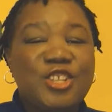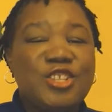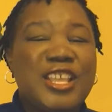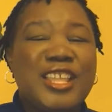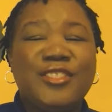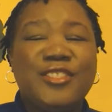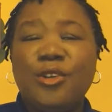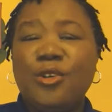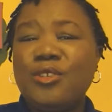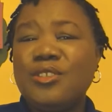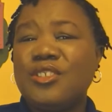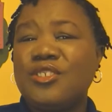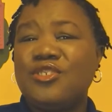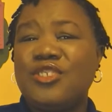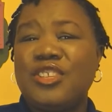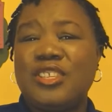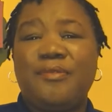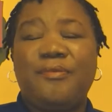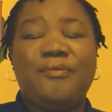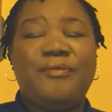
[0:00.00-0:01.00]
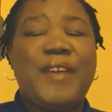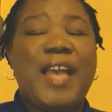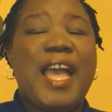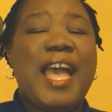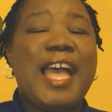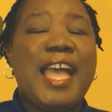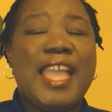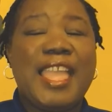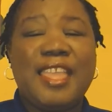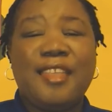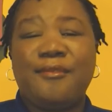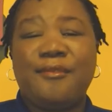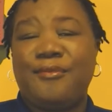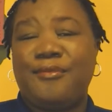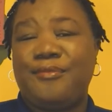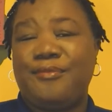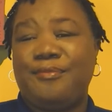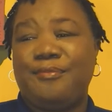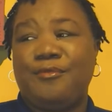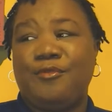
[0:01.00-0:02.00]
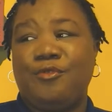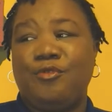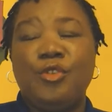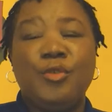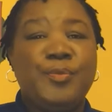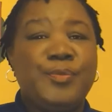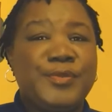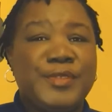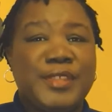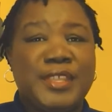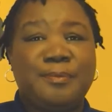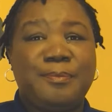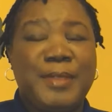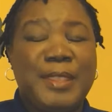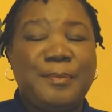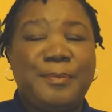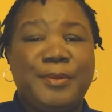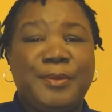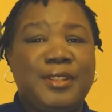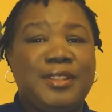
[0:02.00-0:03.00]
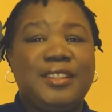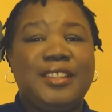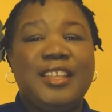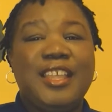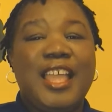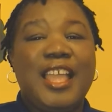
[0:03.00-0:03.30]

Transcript: And those are just five groups and people.